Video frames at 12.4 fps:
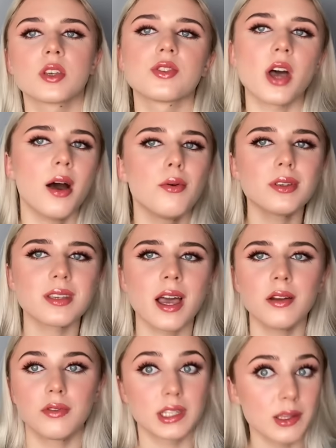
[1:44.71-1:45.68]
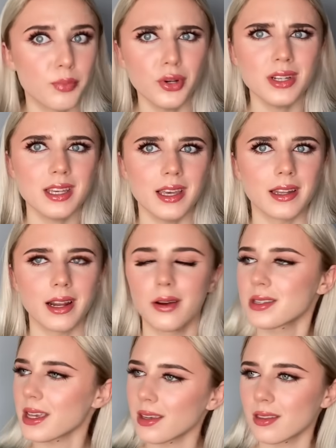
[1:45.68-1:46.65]
So I was kind of disappointed. I
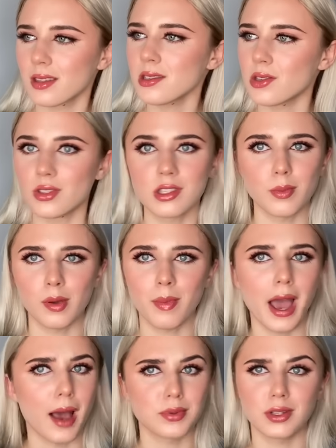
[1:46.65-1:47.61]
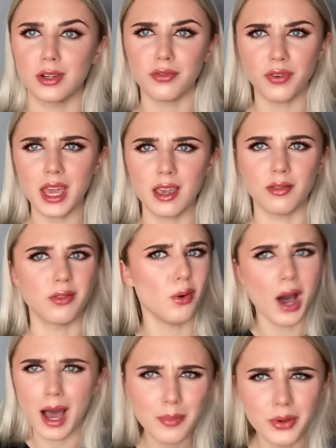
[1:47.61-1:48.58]
was like, this used to be my absolute fave.
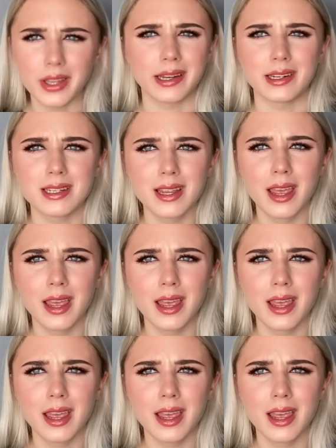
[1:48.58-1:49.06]
What happened?